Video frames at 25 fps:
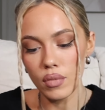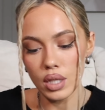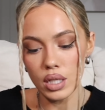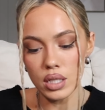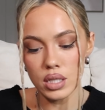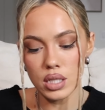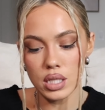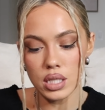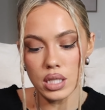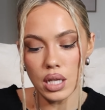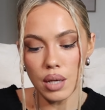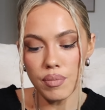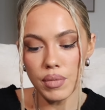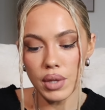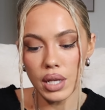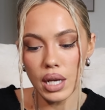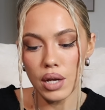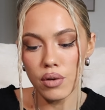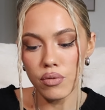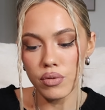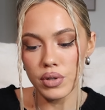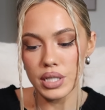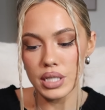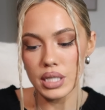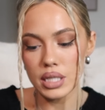some that
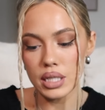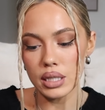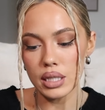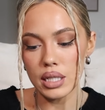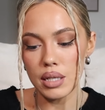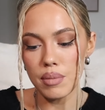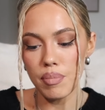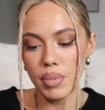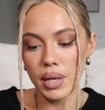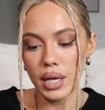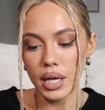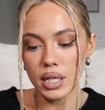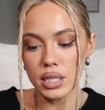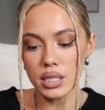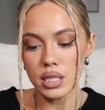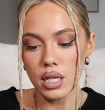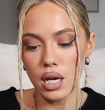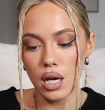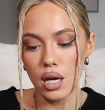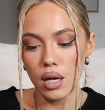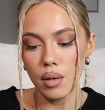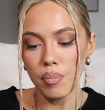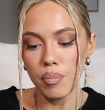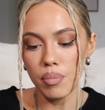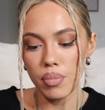I recently picked
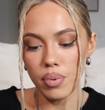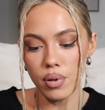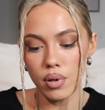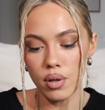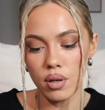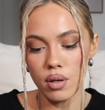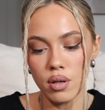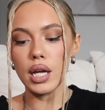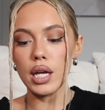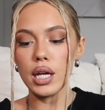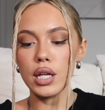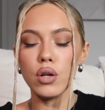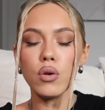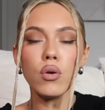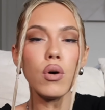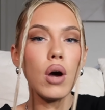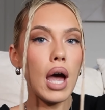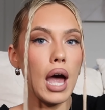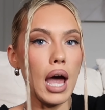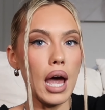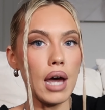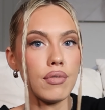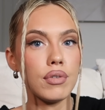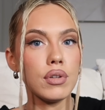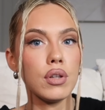up, I don't
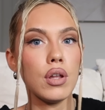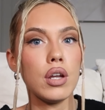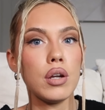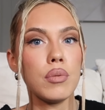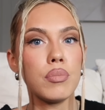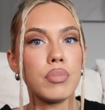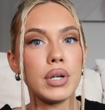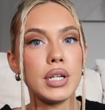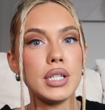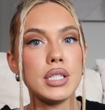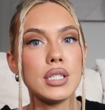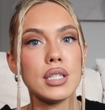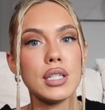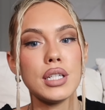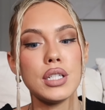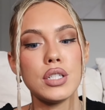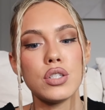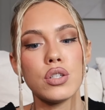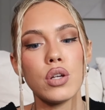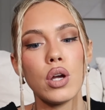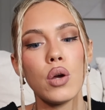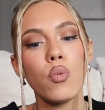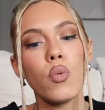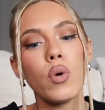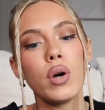have a lot of bracelets,
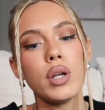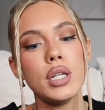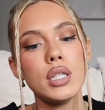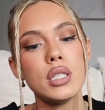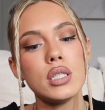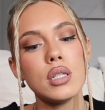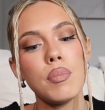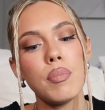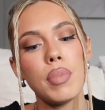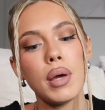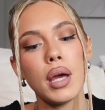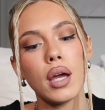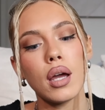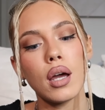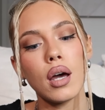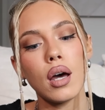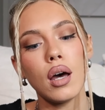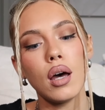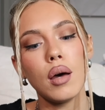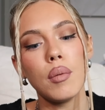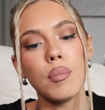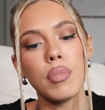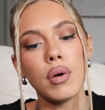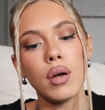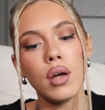so I wanted to pick
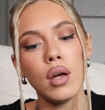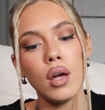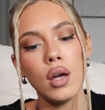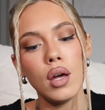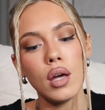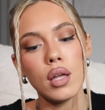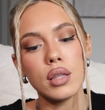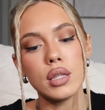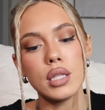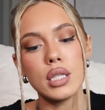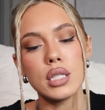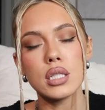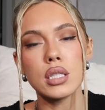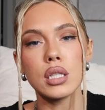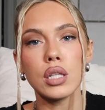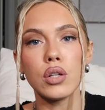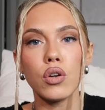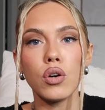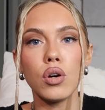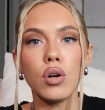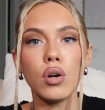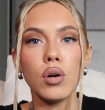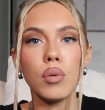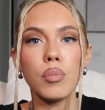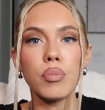up this
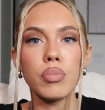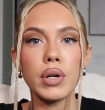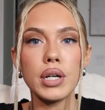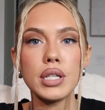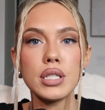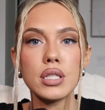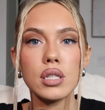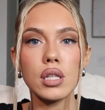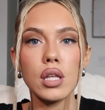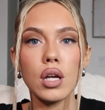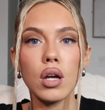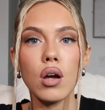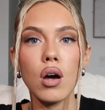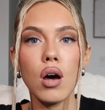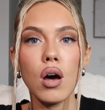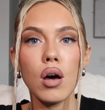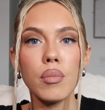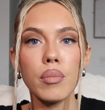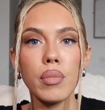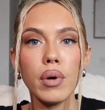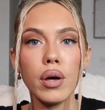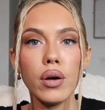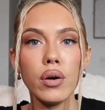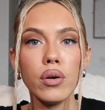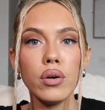little bracelet
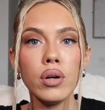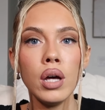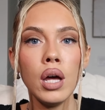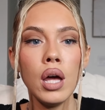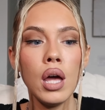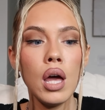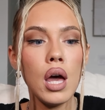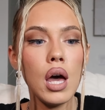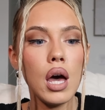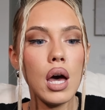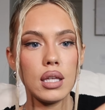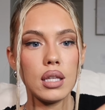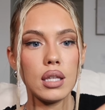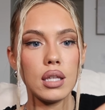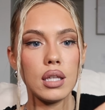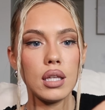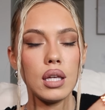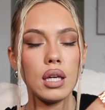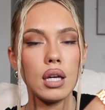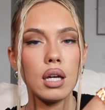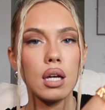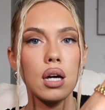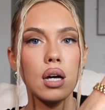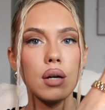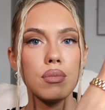combo.
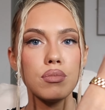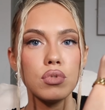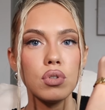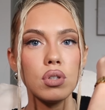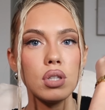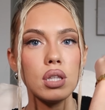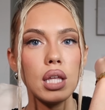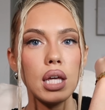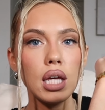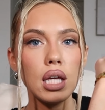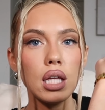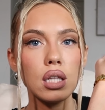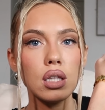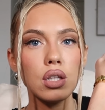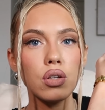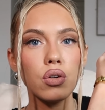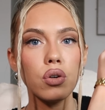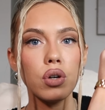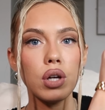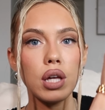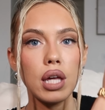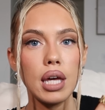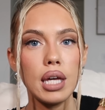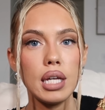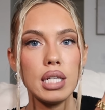It comes with like a little
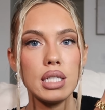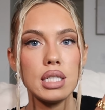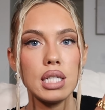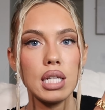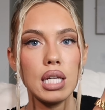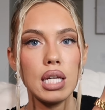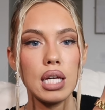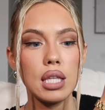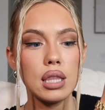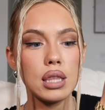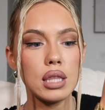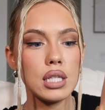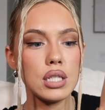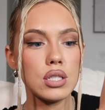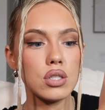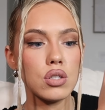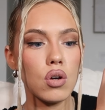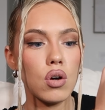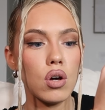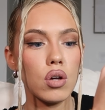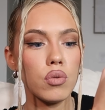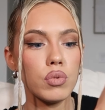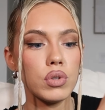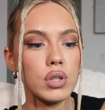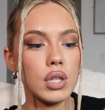kit to get this
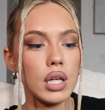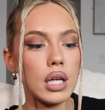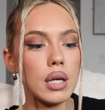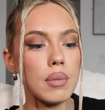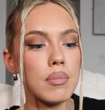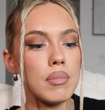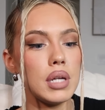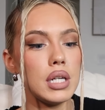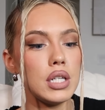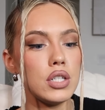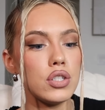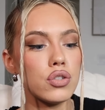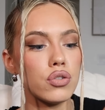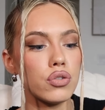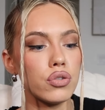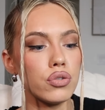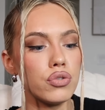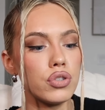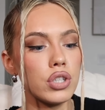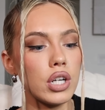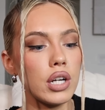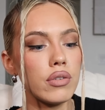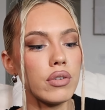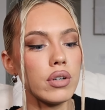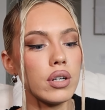on with like a mini
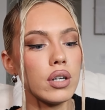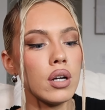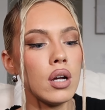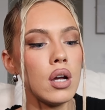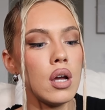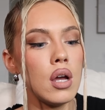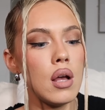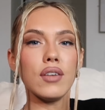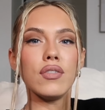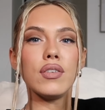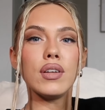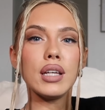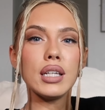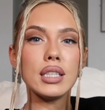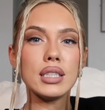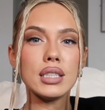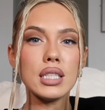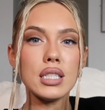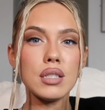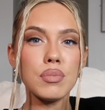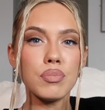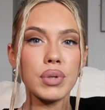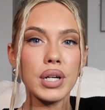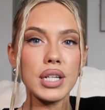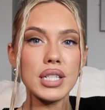screwdriver. I feel like
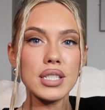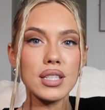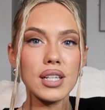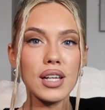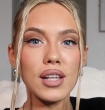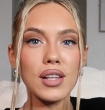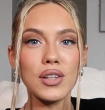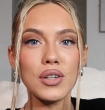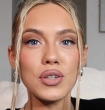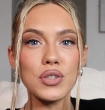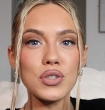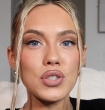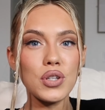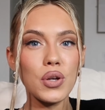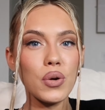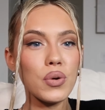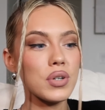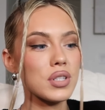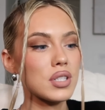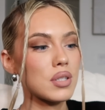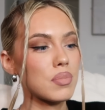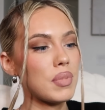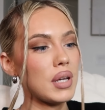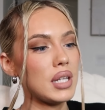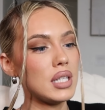this bracelet looks so
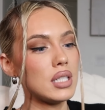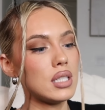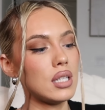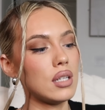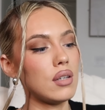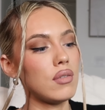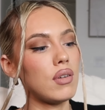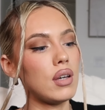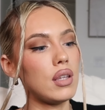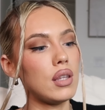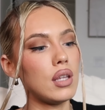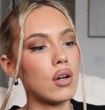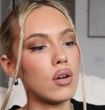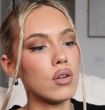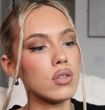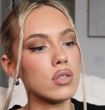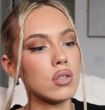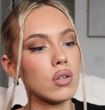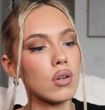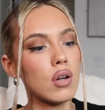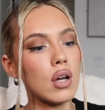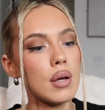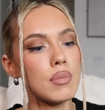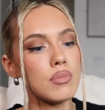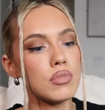expensive, and then
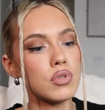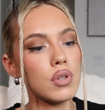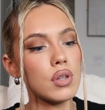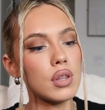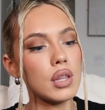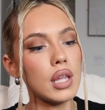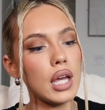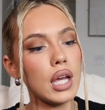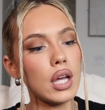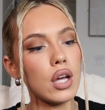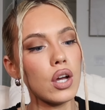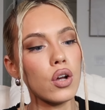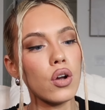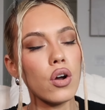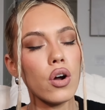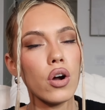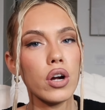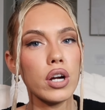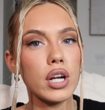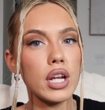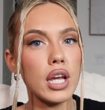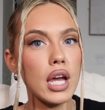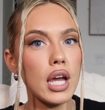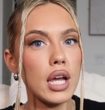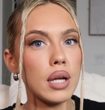also comes with like a
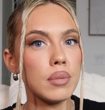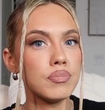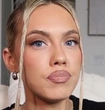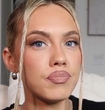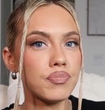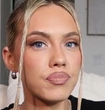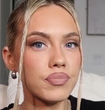Cartier